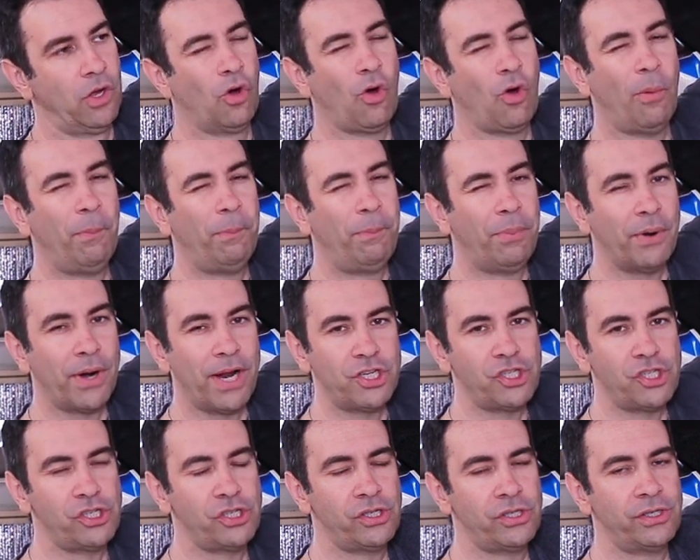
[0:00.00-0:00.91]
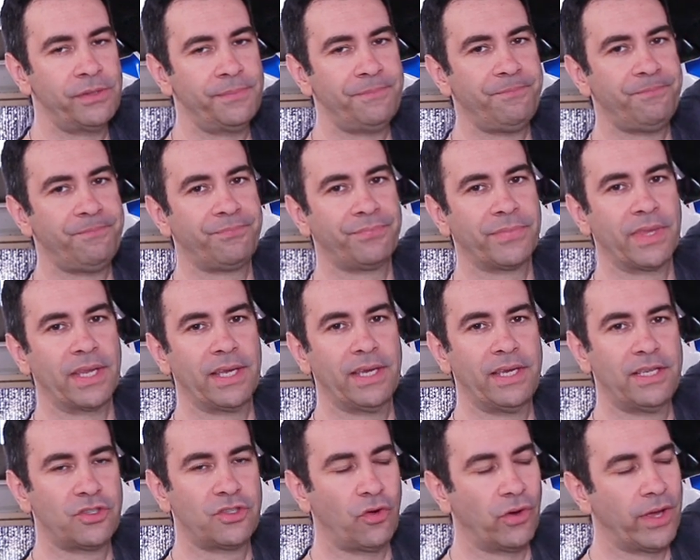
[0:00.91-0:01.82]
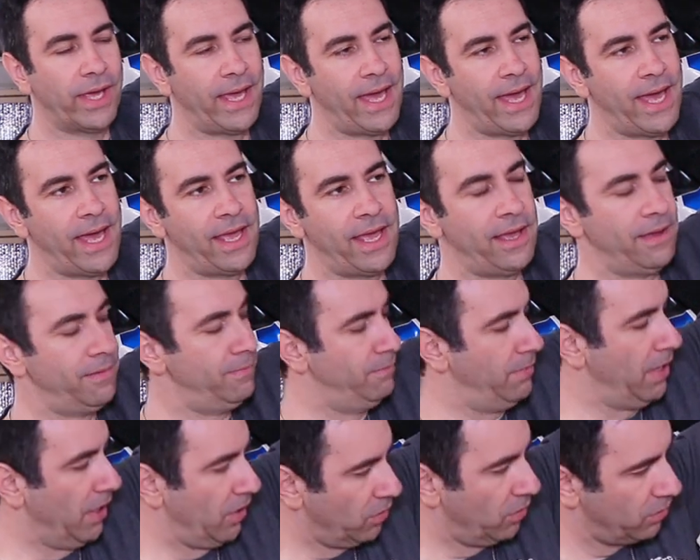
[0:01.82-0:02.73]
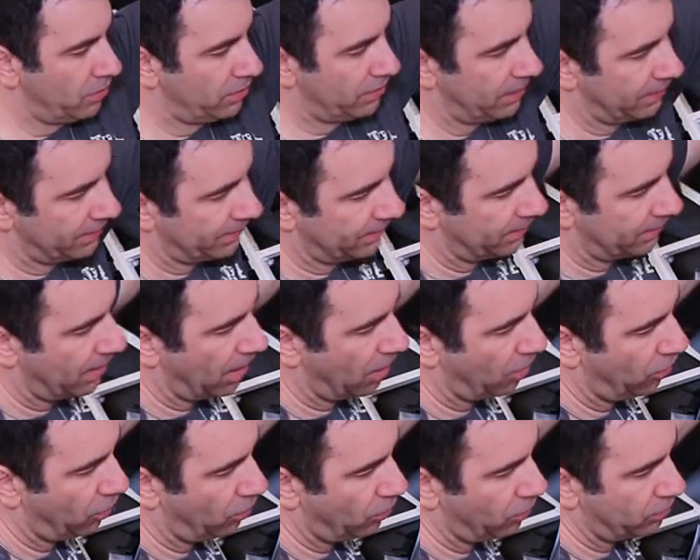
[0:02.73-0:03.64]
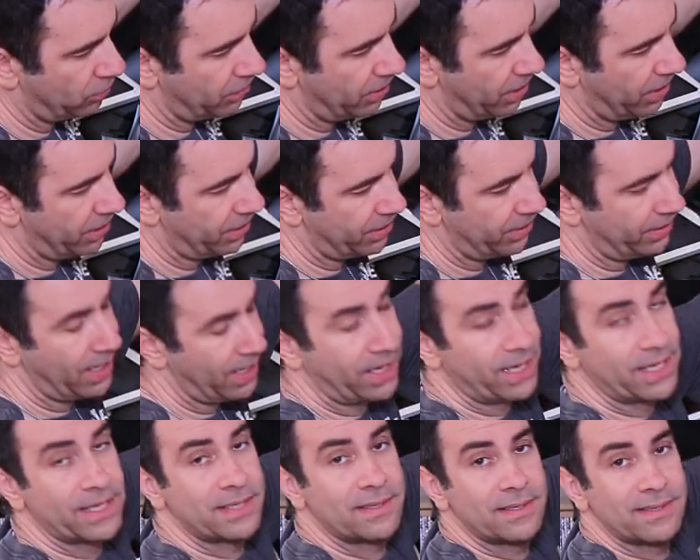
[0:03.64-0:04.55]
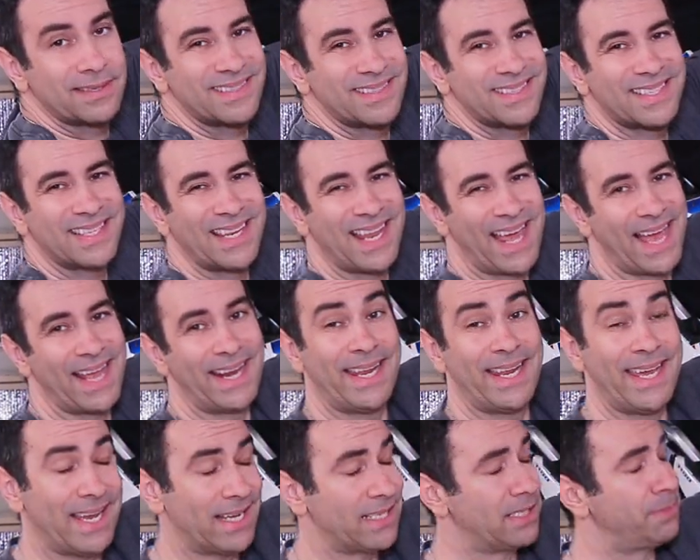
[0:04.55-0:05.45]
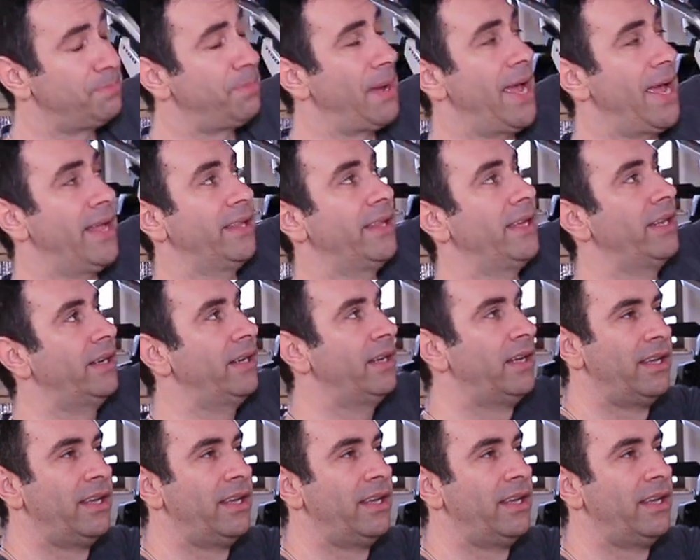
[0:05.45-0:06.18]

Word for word: compression is okay because it's the hose here that is slightly expanding.